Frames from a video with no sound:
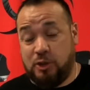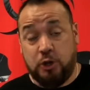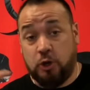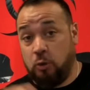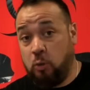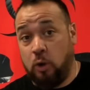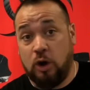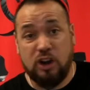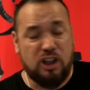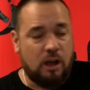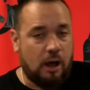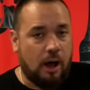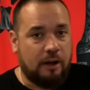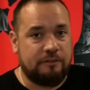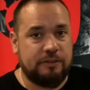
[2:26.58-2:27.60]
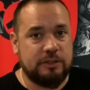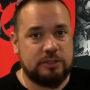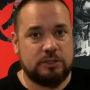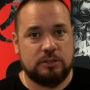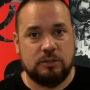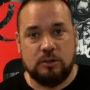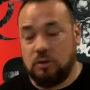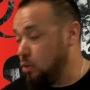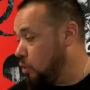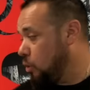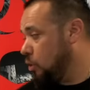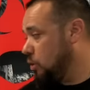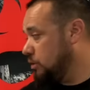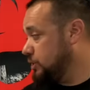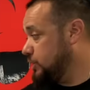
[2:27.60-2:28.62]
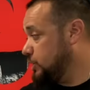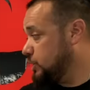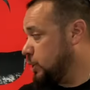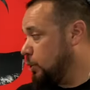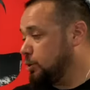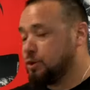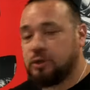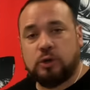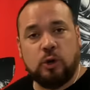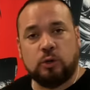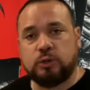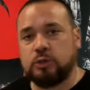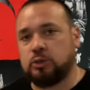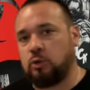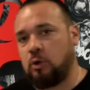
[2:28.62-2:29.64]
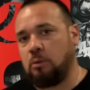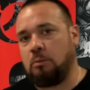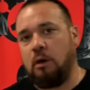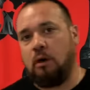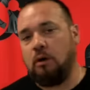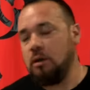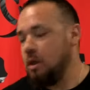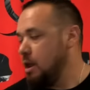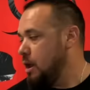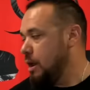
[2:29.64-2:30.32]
your work, office, or just going to the grocery store or mall.